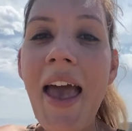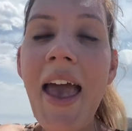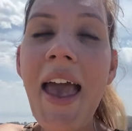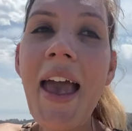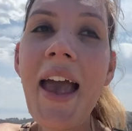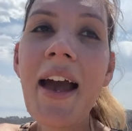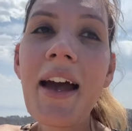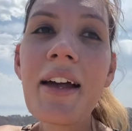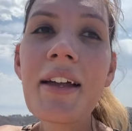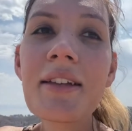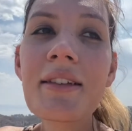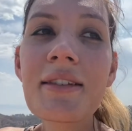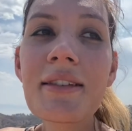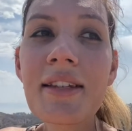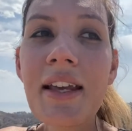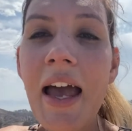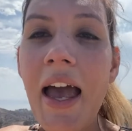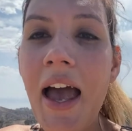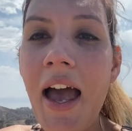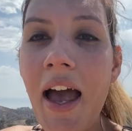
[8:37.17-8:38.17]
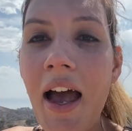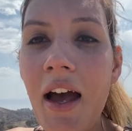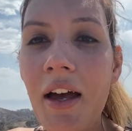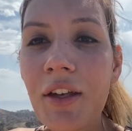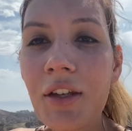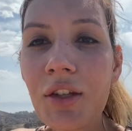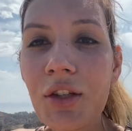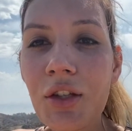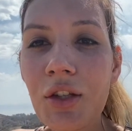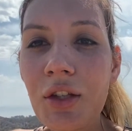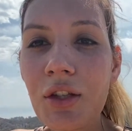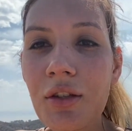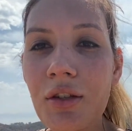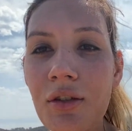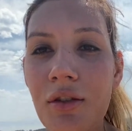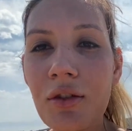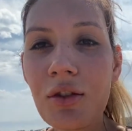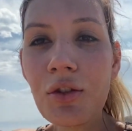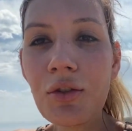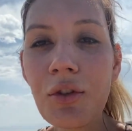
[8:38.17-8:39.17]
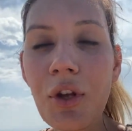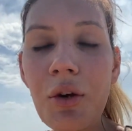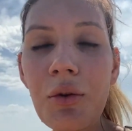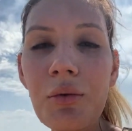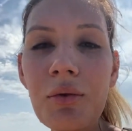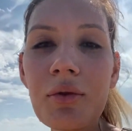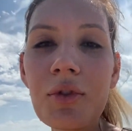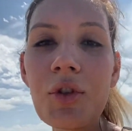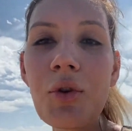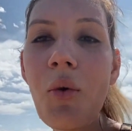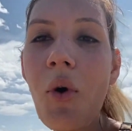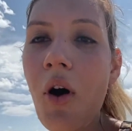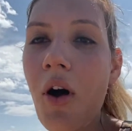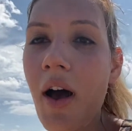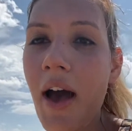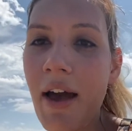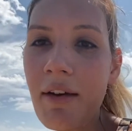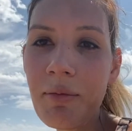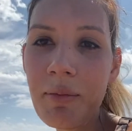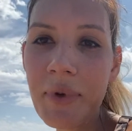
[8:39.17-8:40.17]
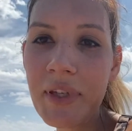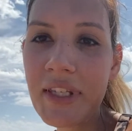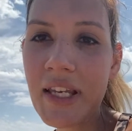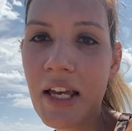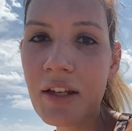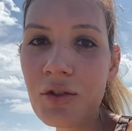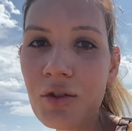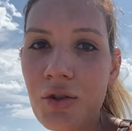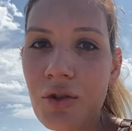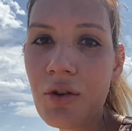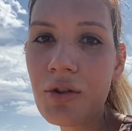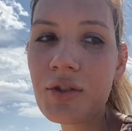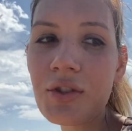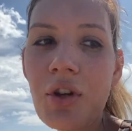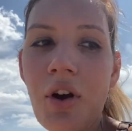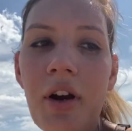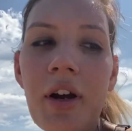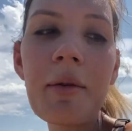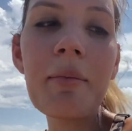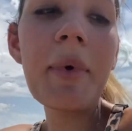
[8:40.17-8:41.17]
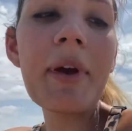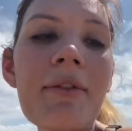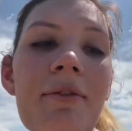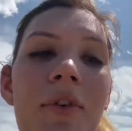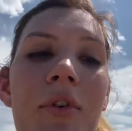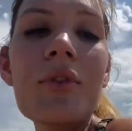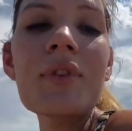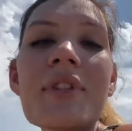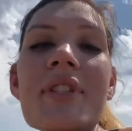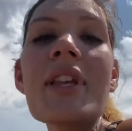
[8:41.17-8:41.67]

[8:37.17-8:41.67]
And, you know, you all have potential. Sorry, my phone is